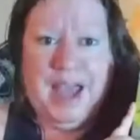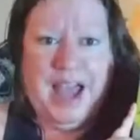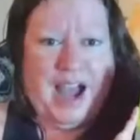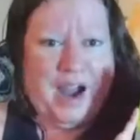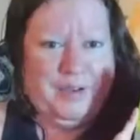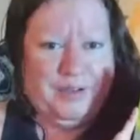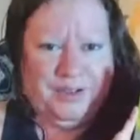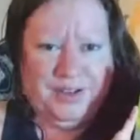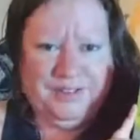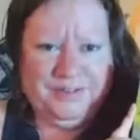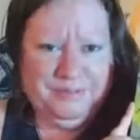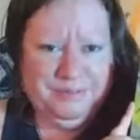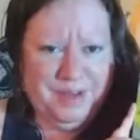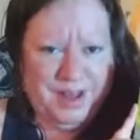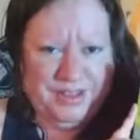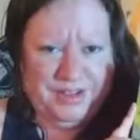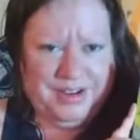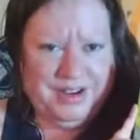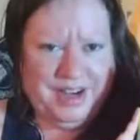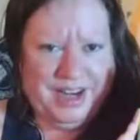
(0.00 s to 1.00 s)
power of
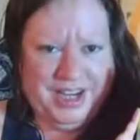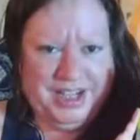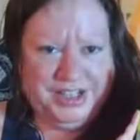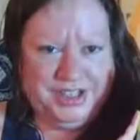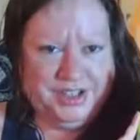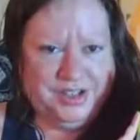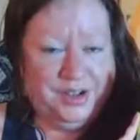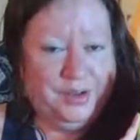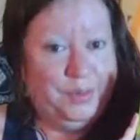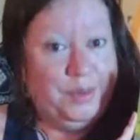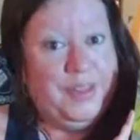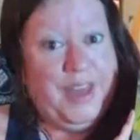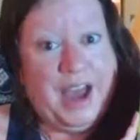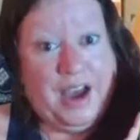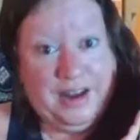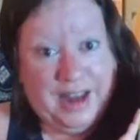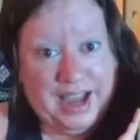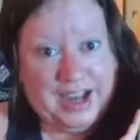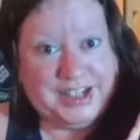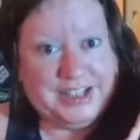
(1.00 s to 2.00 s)
Mother Nature
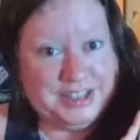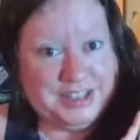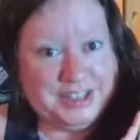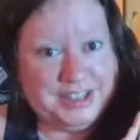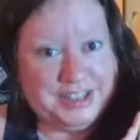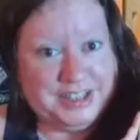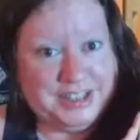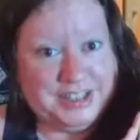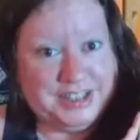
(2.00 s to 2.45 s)
without actually